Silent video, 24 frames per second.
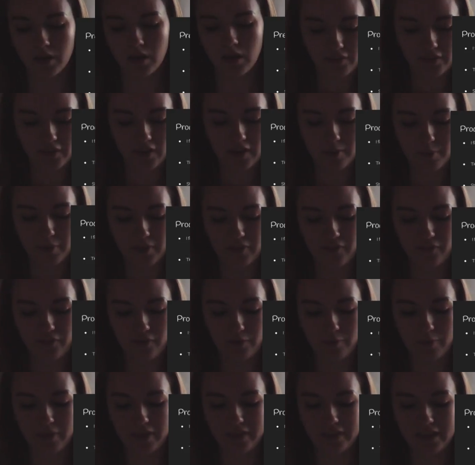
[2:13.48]
I started by
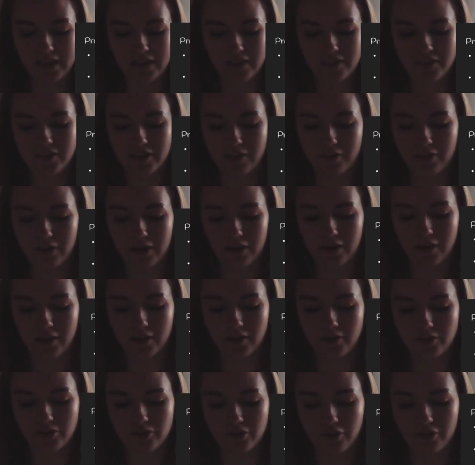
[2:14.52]
filming the
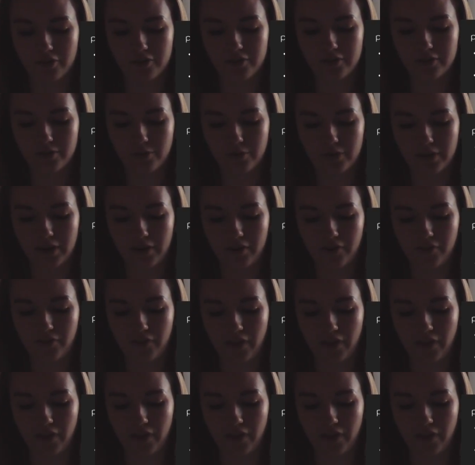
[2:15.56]
interior shots and audio